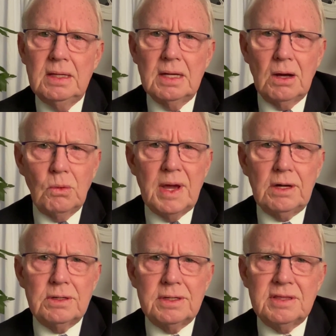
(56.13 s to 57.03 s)
I'll win
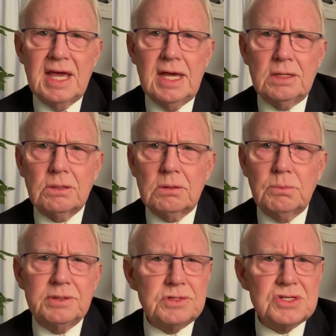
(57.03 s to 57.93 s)
it on that, or
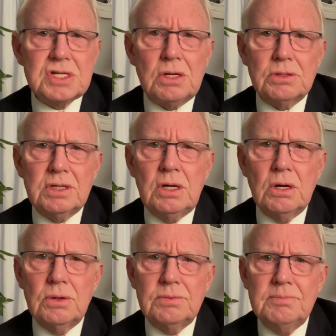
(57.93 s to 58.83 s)
we'll just all go
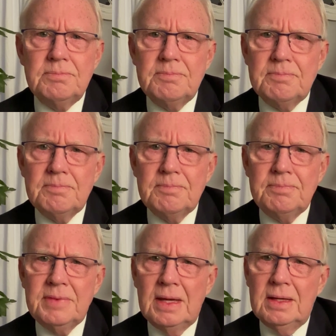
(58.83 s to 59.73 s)
home."
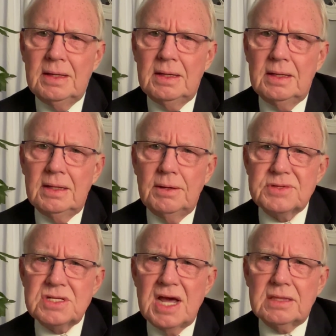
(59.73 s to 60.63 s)
It
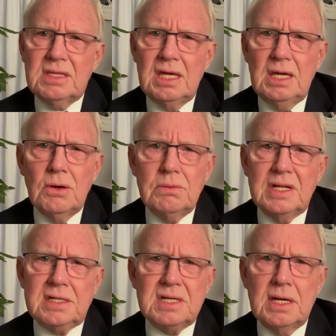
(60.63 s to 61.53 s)
was not the
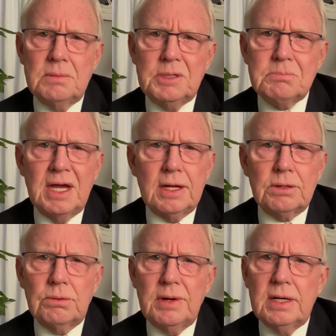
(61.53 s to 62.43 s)
only time in my
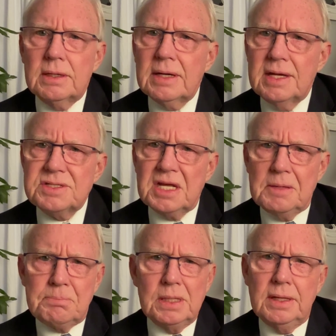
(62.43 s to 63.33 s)
career as
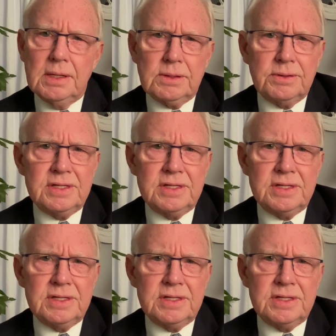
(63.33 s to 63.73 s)
a political